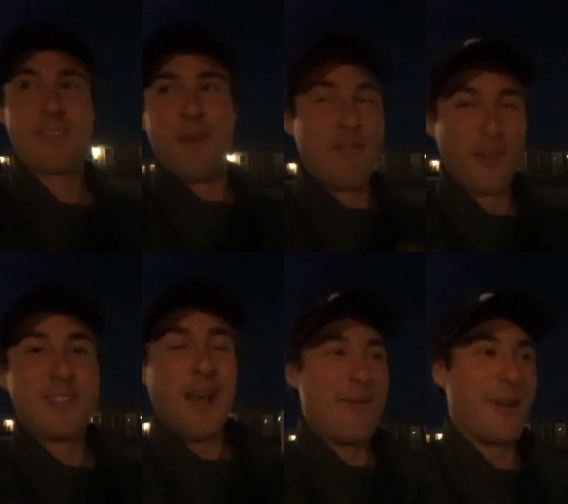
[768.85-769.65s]
It's my
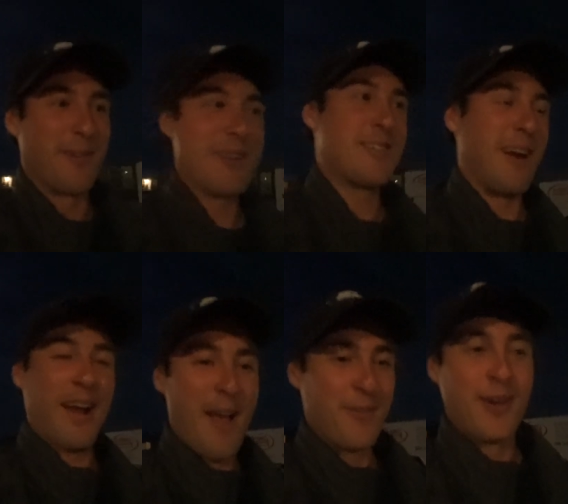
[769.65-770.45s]
first time at a racetrack
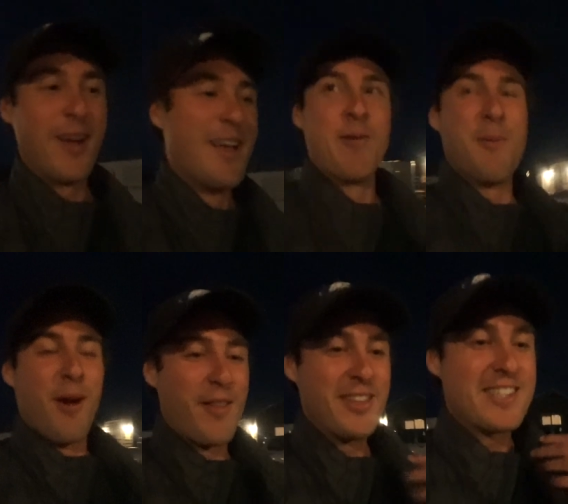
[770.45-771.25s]
ever, and we
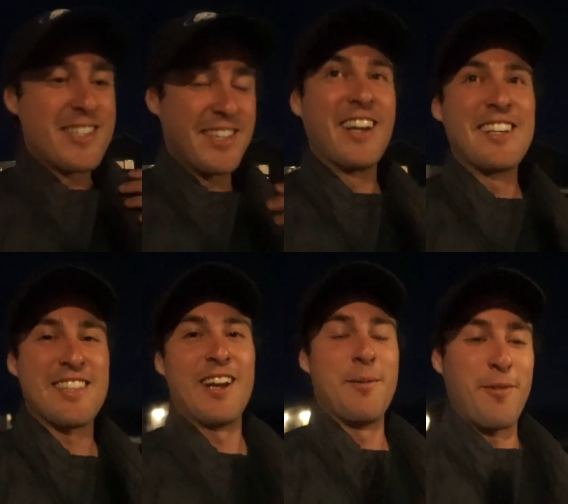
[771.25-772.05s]
brought the sickest
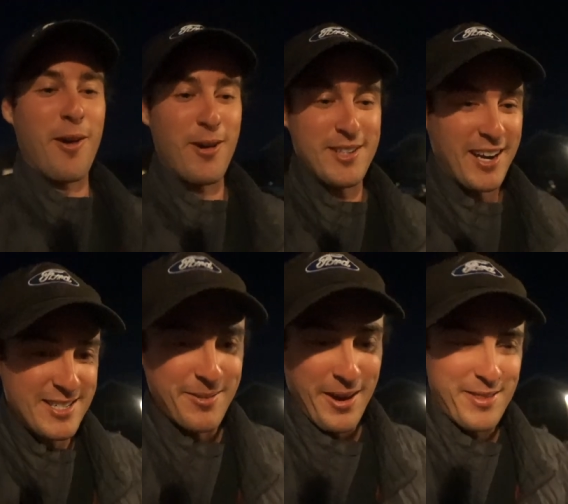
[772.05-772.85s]
lineup of cars. Like I
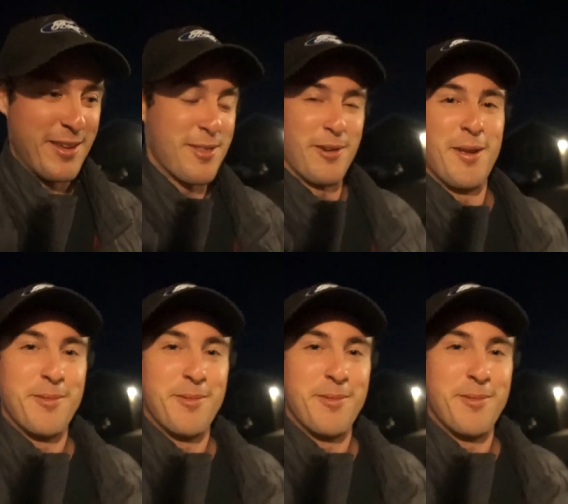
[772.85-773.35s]
said, we got the E30